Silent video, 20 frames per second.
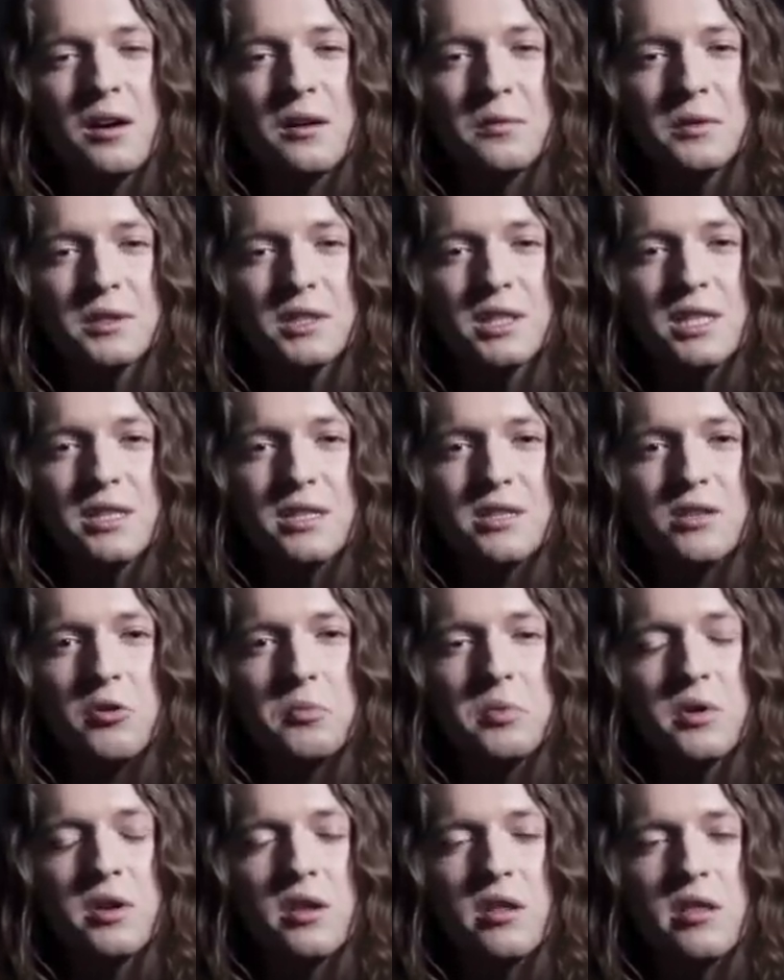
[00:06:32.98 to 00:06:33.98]
When Jesus
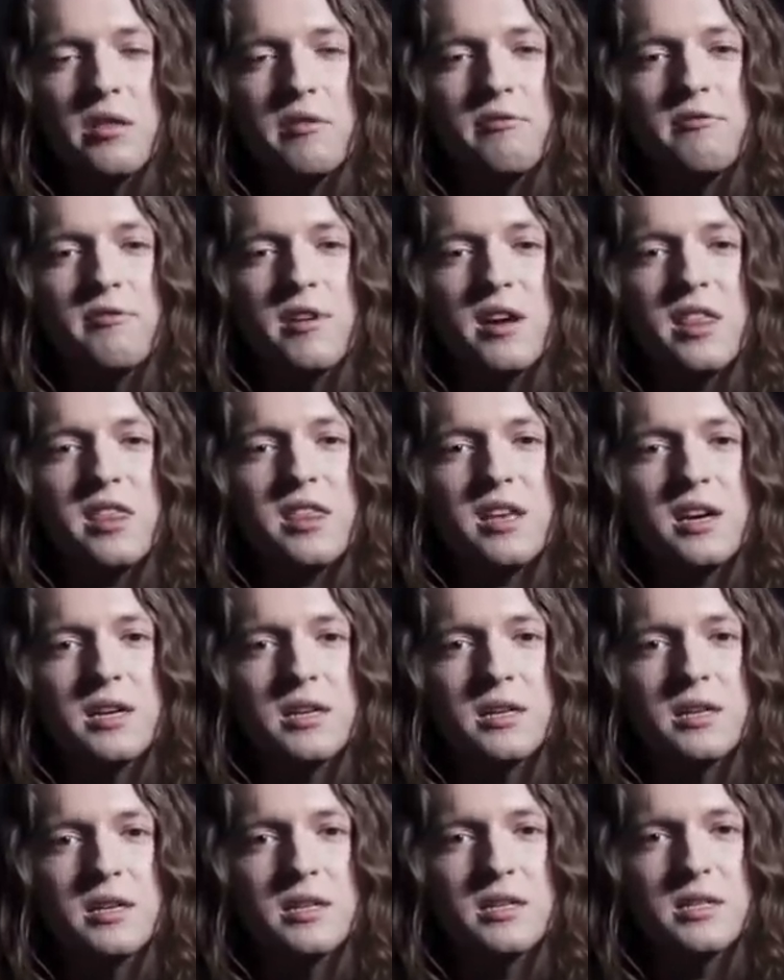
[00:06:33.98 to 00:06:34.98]
opened the fifth
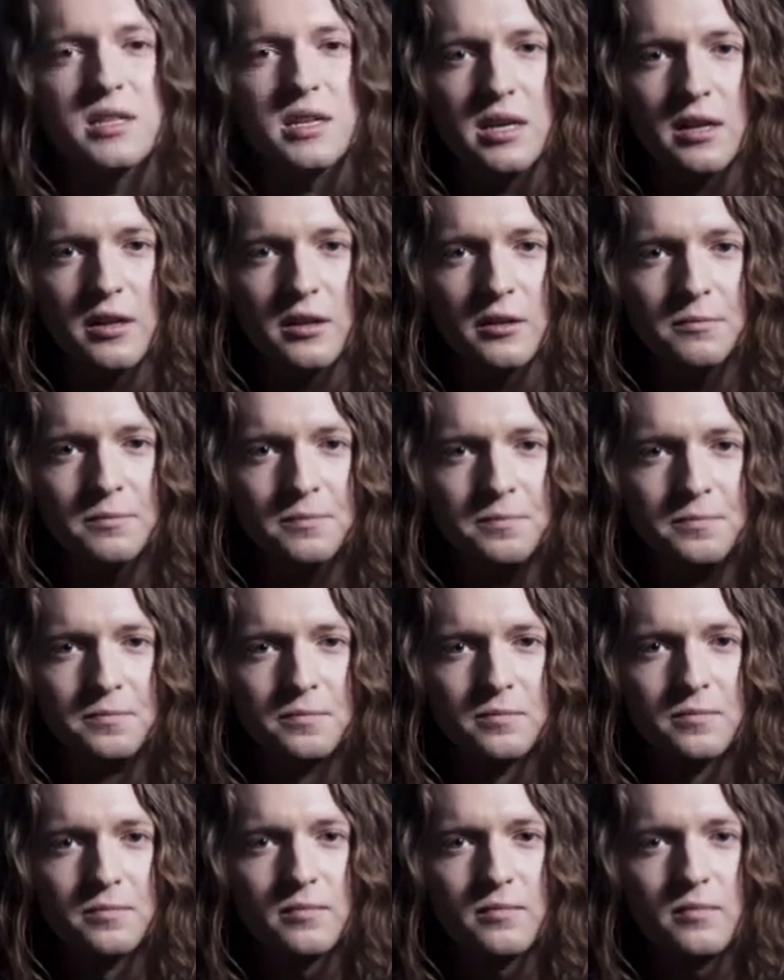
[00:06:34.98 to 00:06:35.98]
seal,
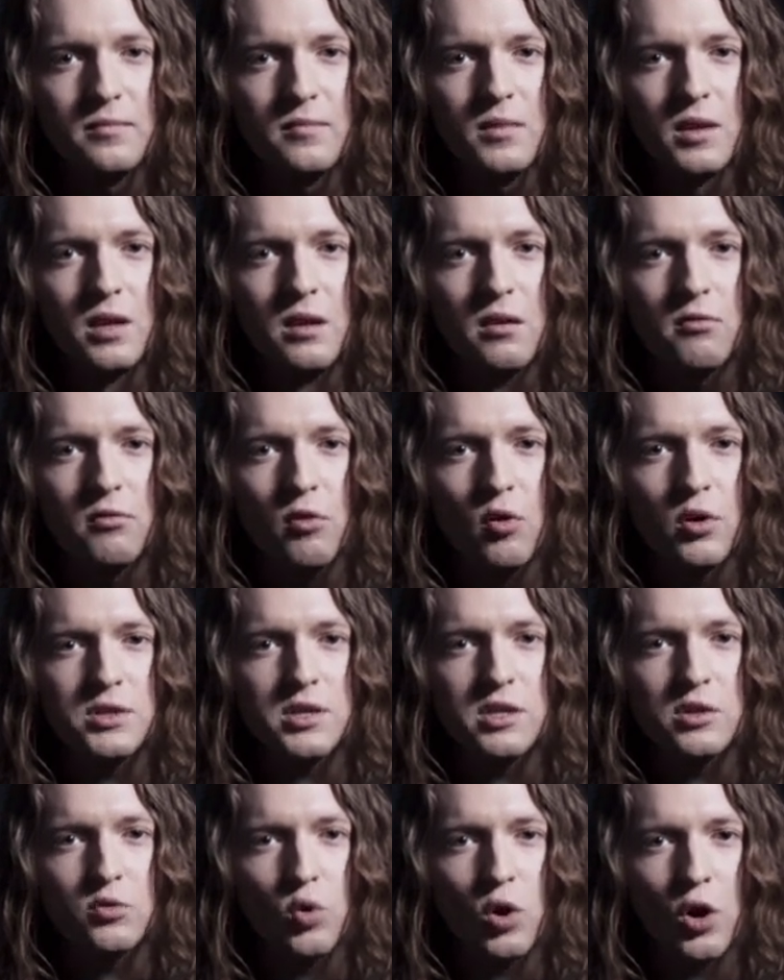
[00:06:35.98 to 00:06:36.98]

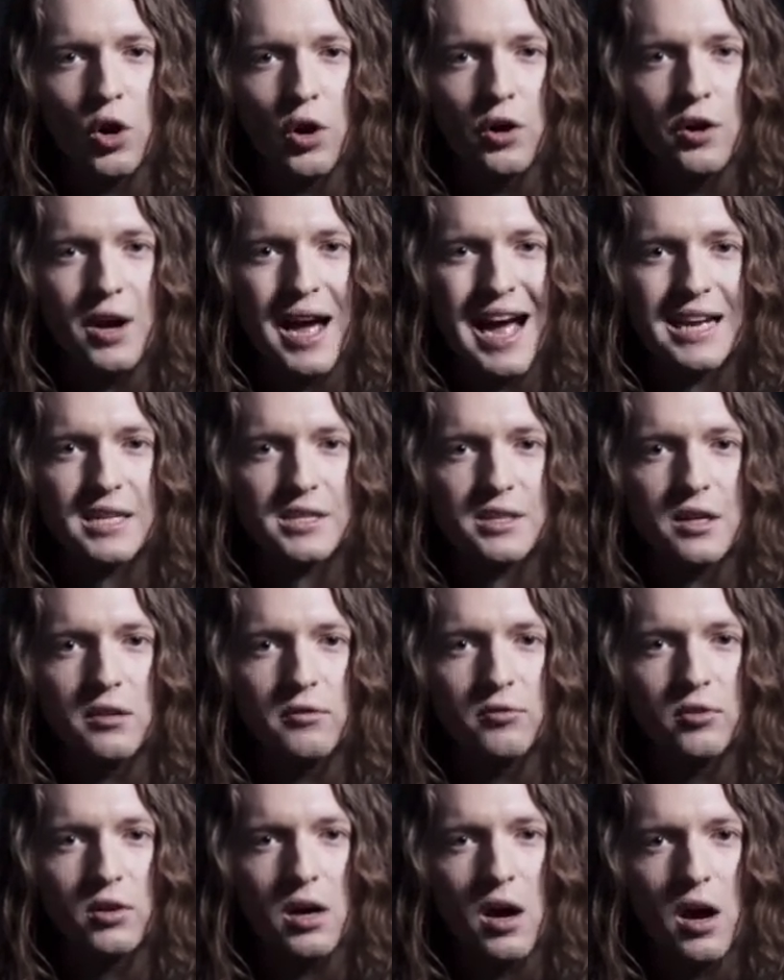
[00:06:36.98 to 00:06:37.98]
voices were heard
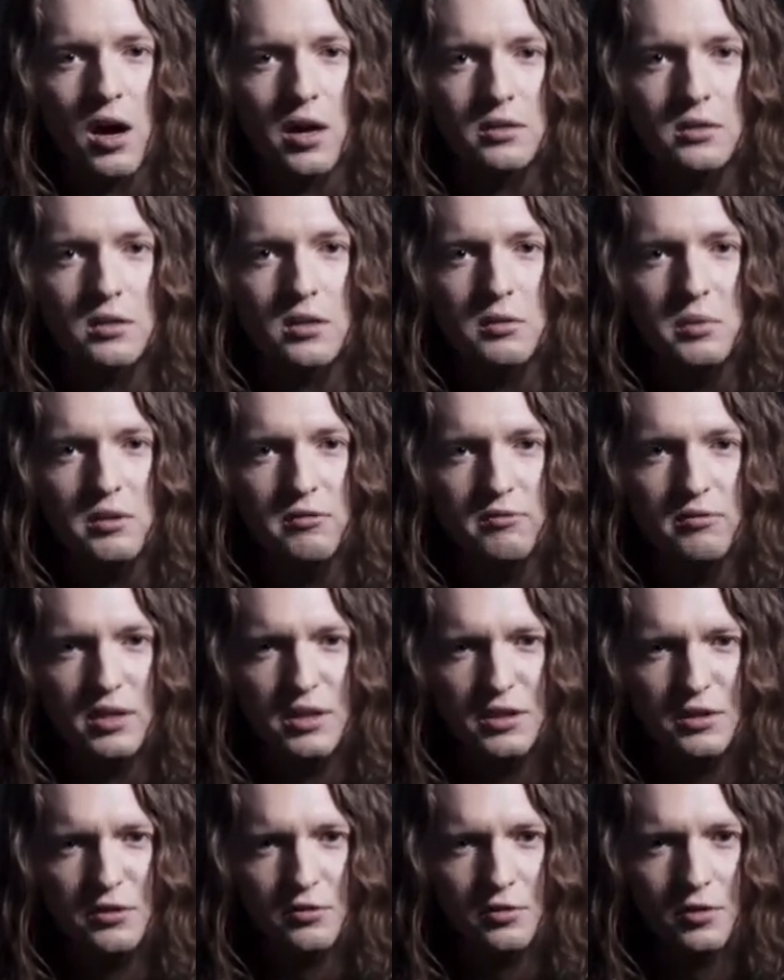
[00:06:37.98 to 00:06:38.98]
asking for God to be
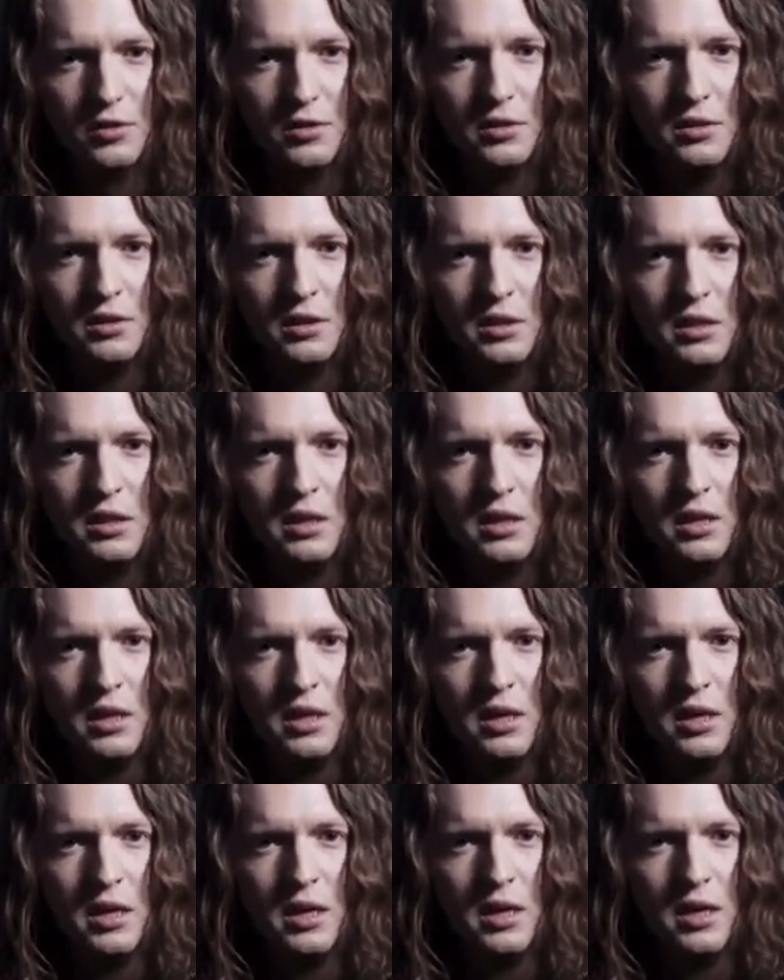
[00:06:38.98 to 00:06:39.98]
vengeful.
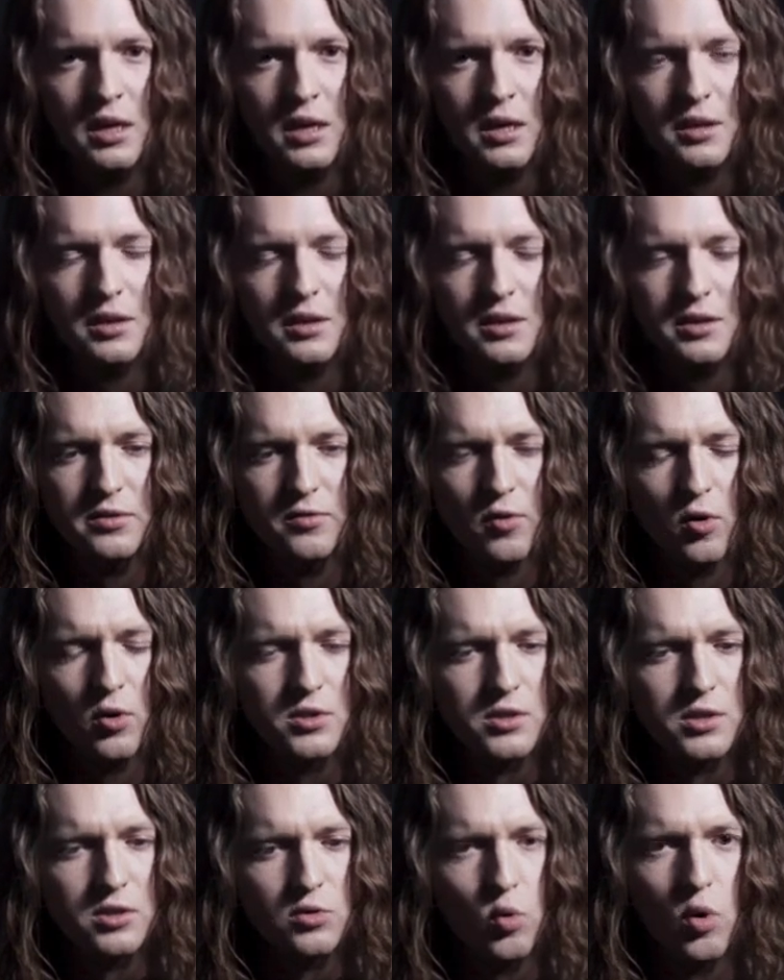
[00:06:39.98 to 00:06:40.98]
These
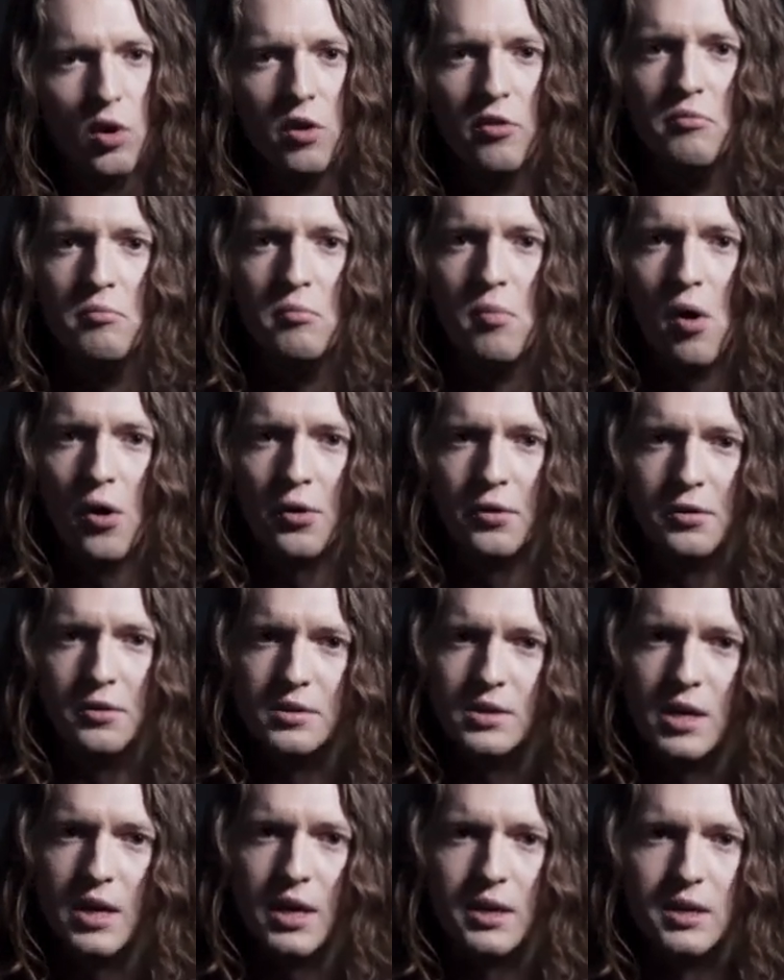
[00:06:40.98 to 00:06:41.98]
voices were of
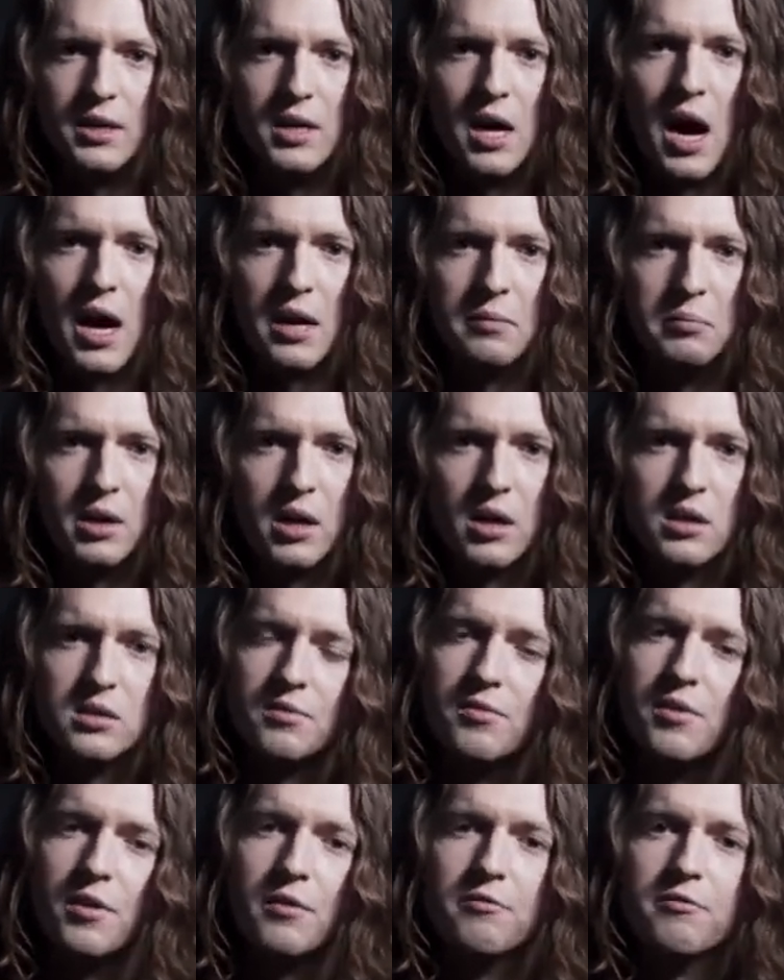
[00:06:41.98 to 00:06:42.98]
martyrs that had died because
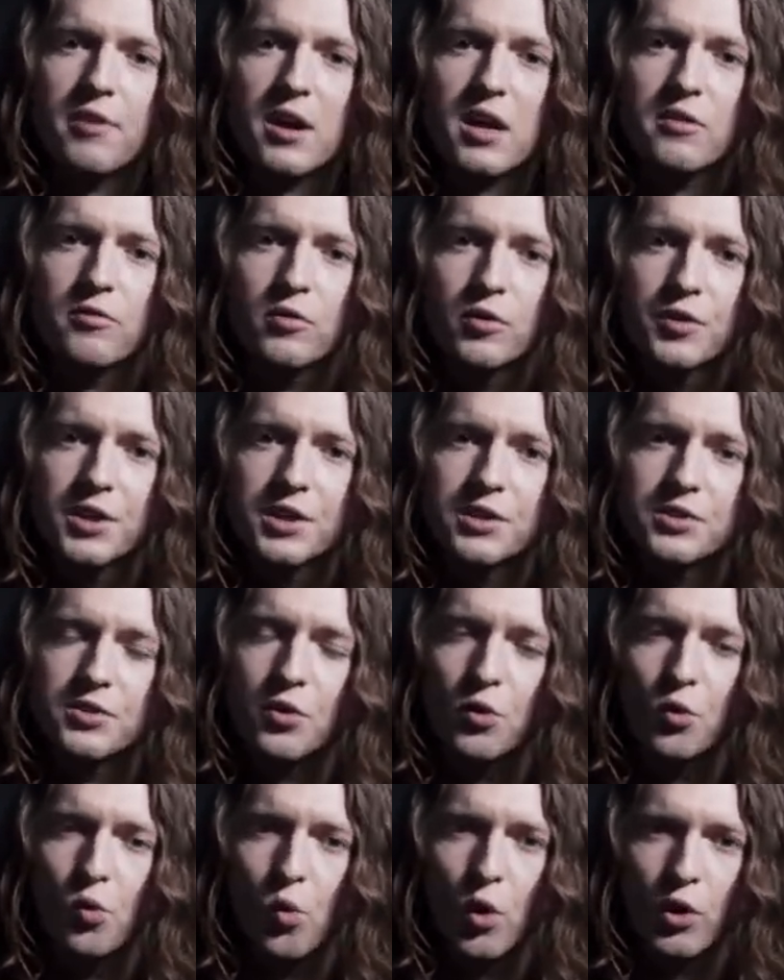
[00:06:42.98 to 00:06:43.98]
of their faithfulness
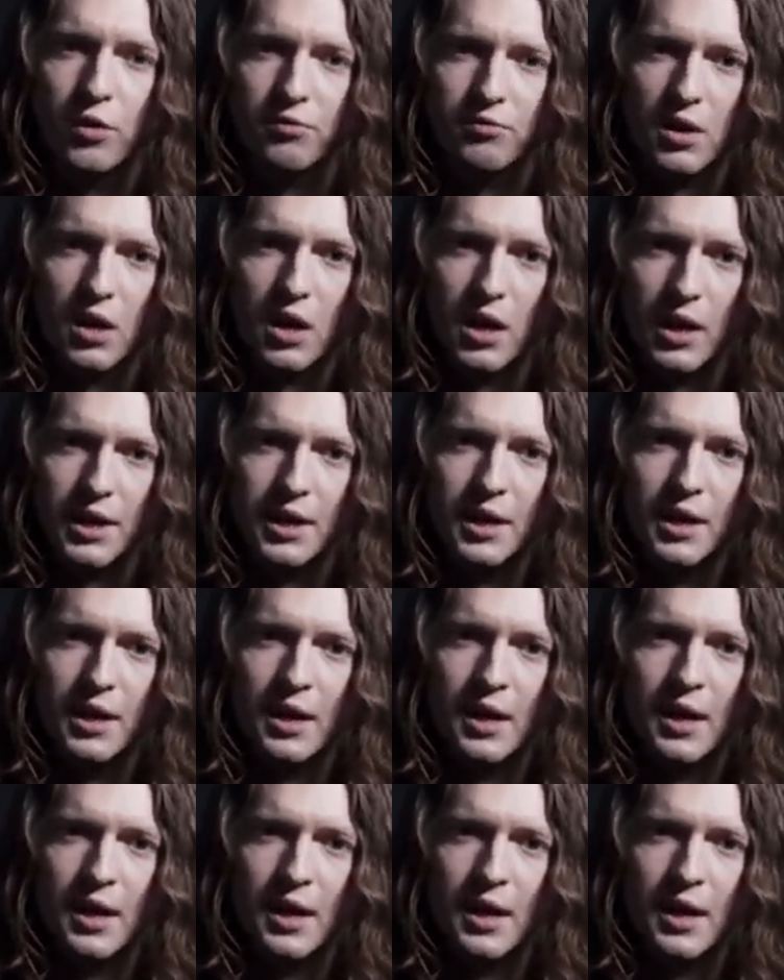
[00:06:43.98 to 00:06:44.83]
to the Word of God.